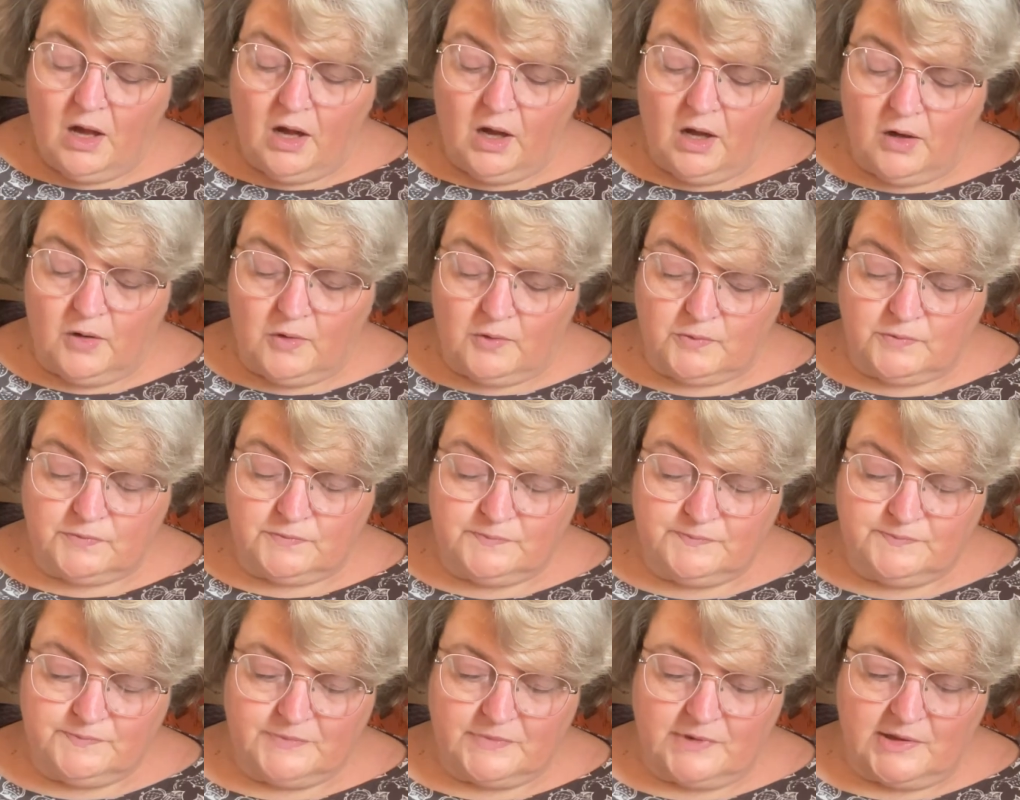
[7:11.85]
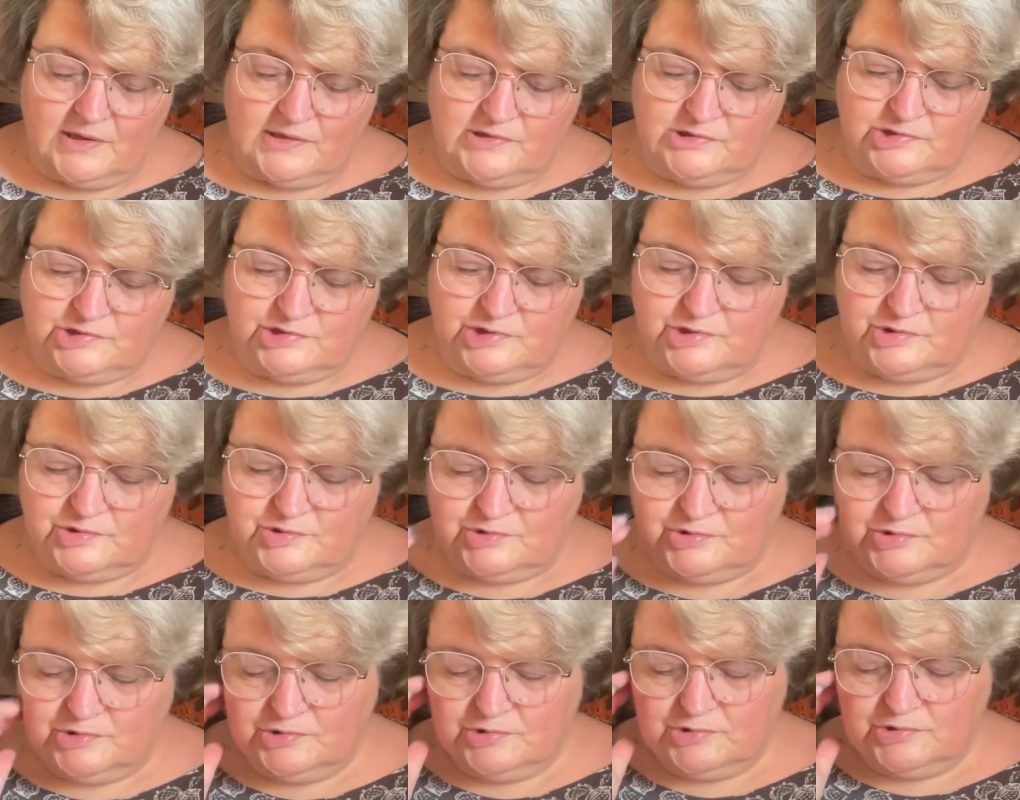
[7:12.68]
Oh, it's
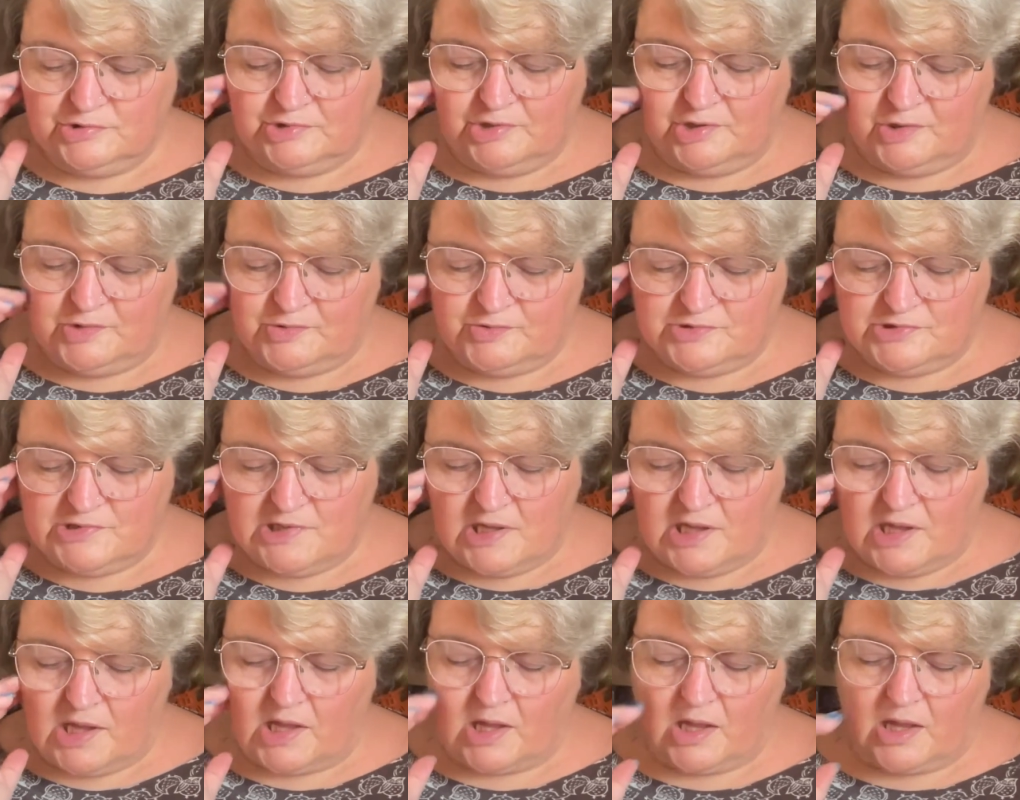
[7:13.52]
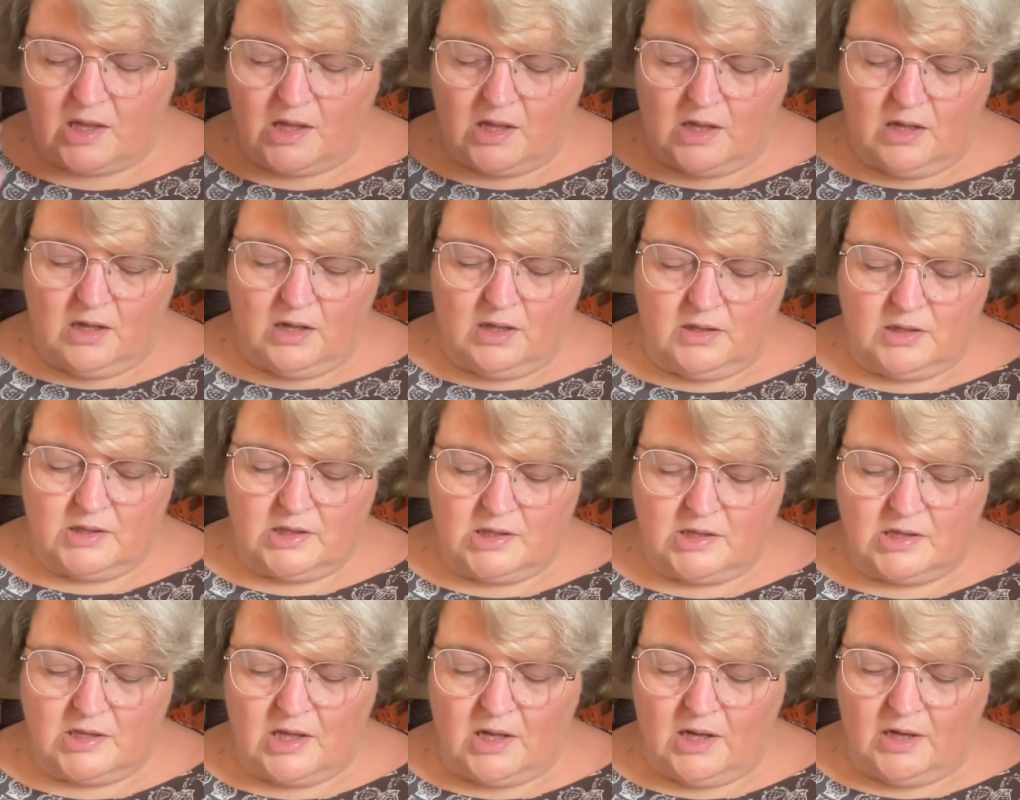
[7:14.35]
using a
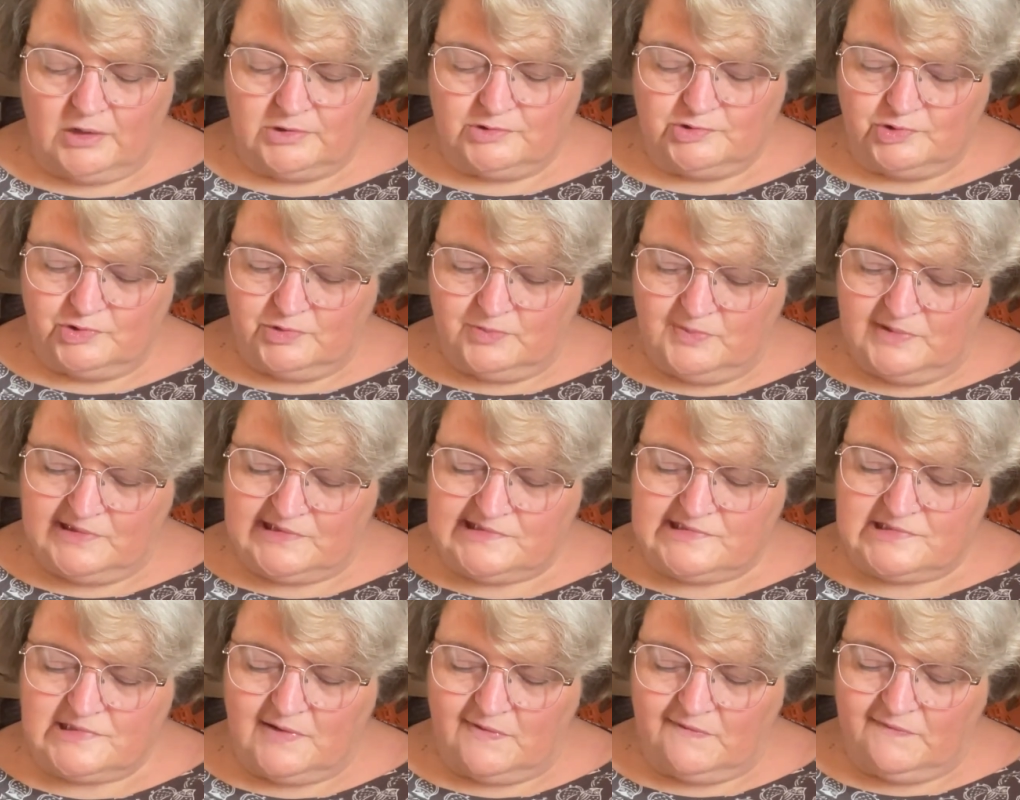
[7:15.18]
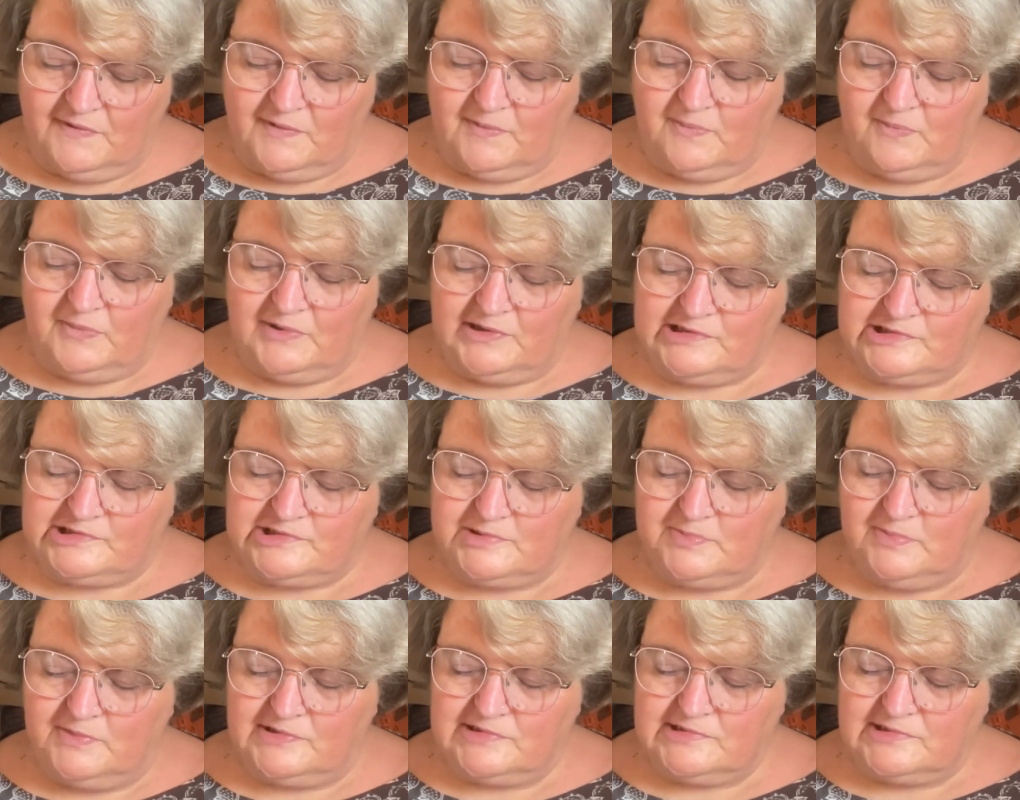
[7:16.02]
yard or a metre of unbleached
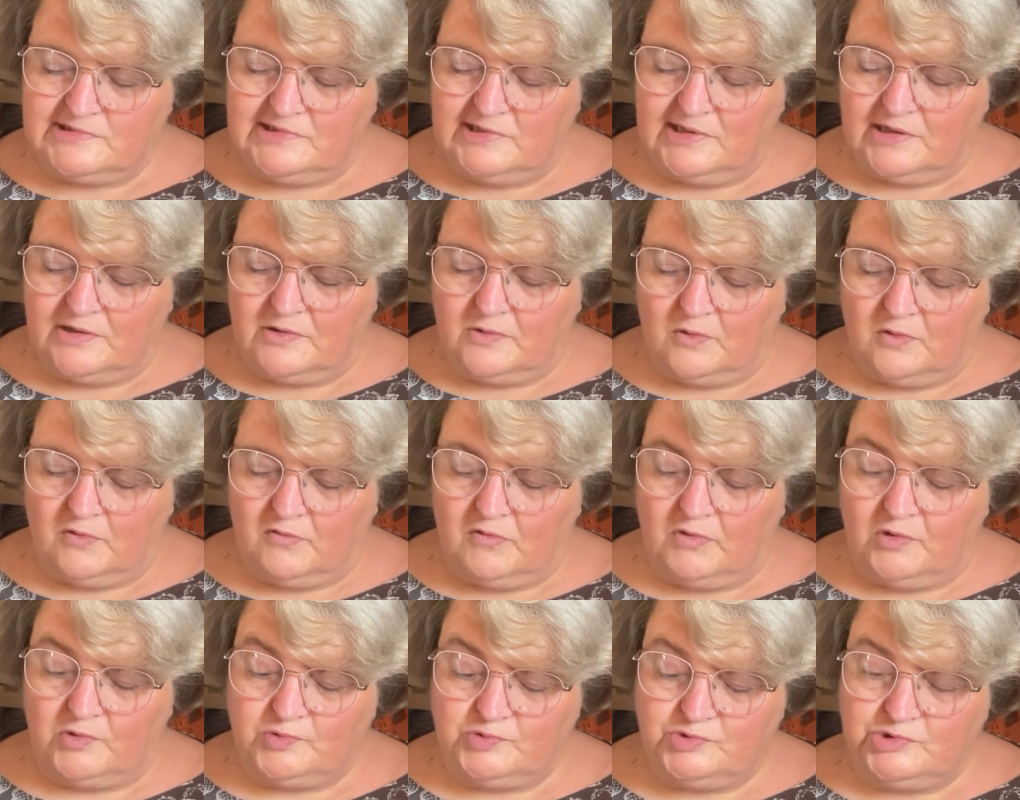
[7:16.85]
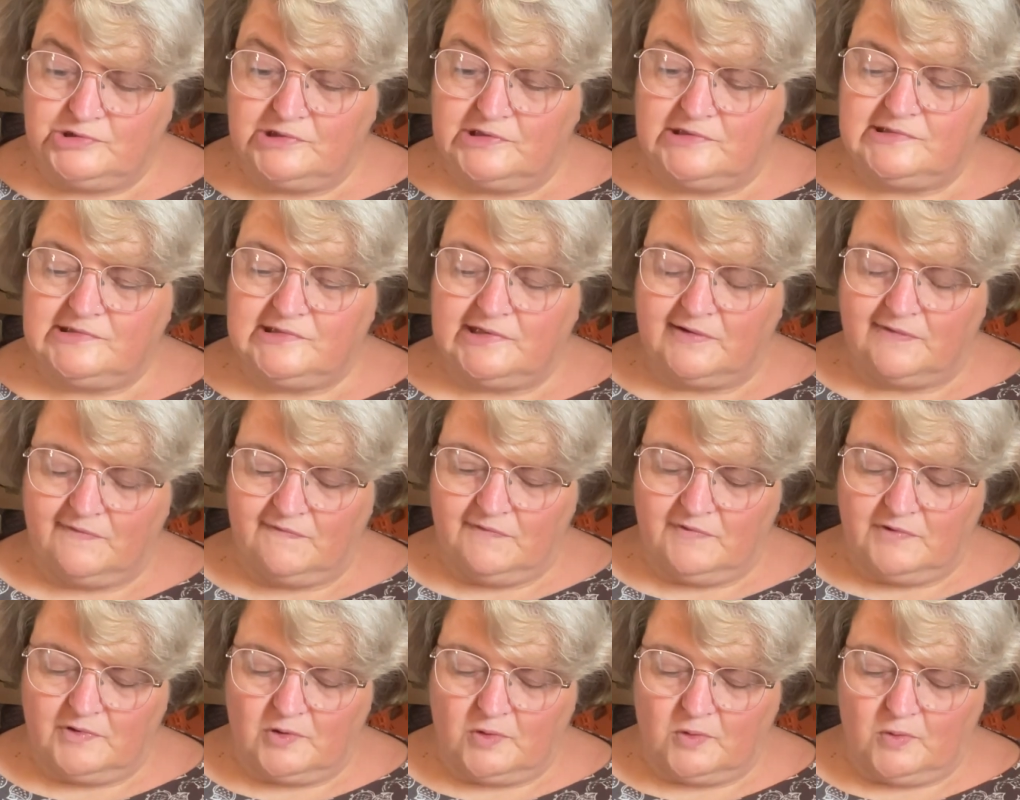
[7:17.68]
muslin or old sheeting
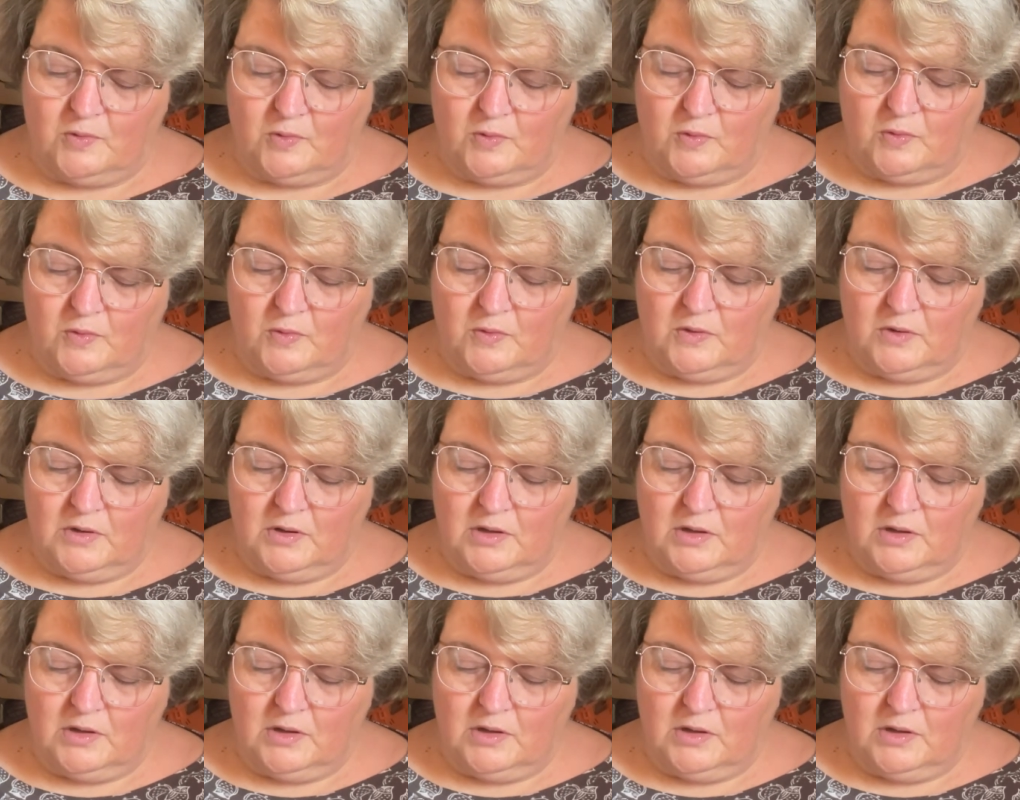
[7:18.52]
for the core.